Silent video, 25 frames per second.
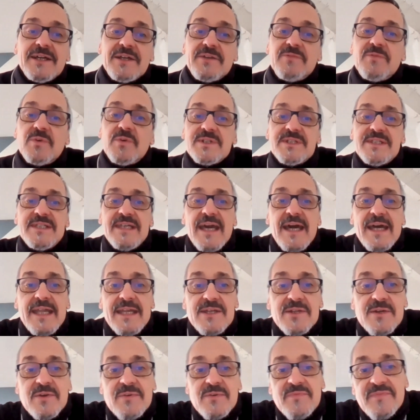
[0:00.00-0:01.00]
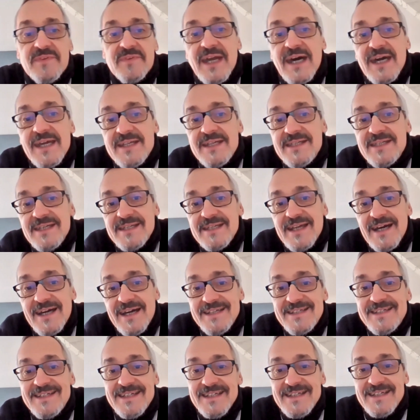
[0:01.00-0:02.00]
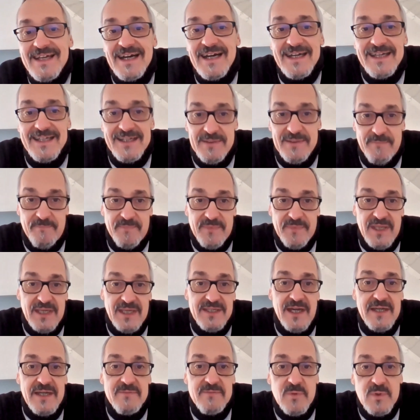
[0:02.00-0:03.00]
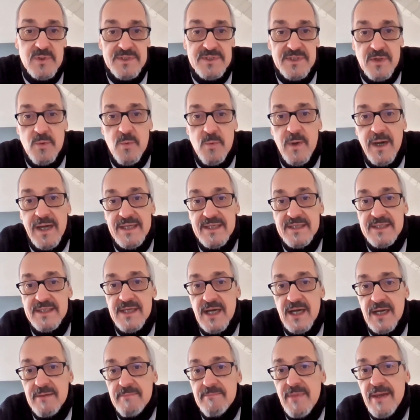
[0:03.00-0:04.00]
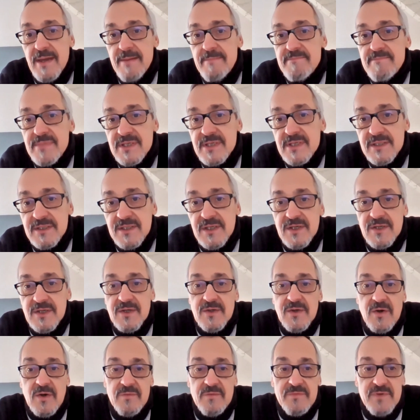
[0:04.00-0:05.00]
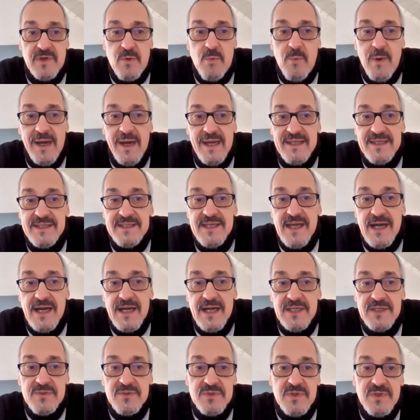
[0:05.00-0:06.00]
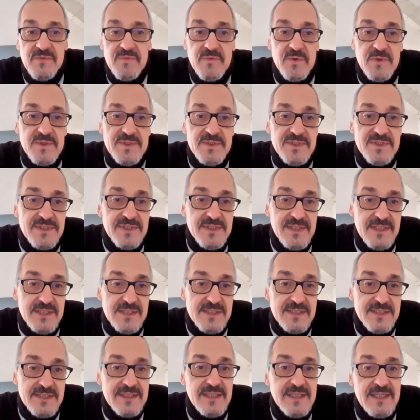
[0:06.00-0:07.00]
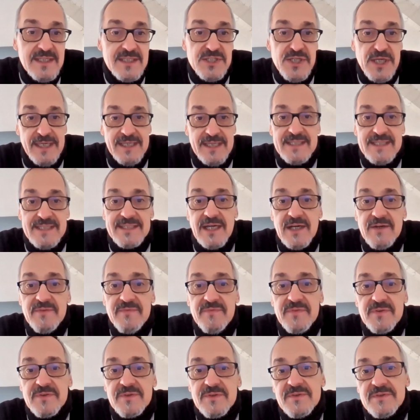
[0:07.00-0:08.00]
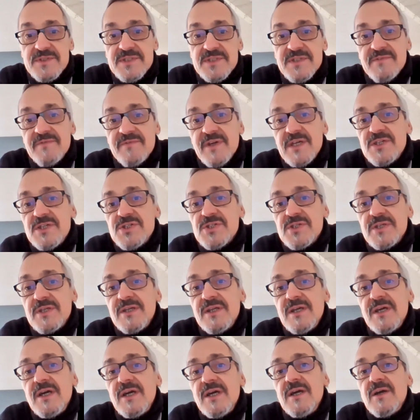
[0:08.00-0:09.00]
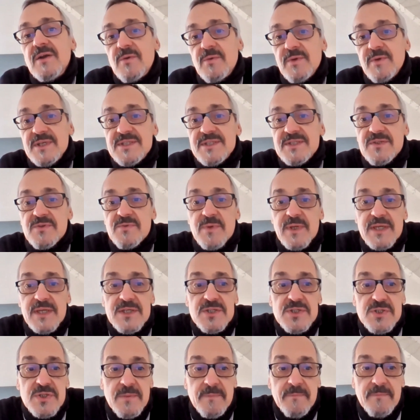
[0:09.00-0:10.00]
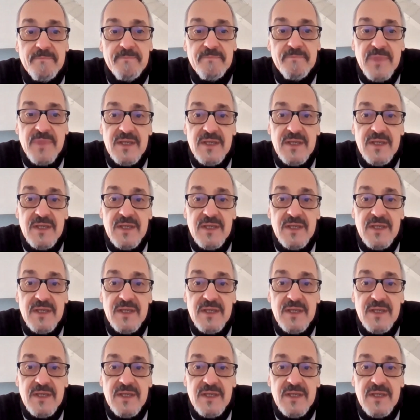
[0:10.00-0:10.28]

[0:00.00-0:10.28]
It was the end of 1999, and I was a quite young member of a quite young university's teaching staff for conservation restoration.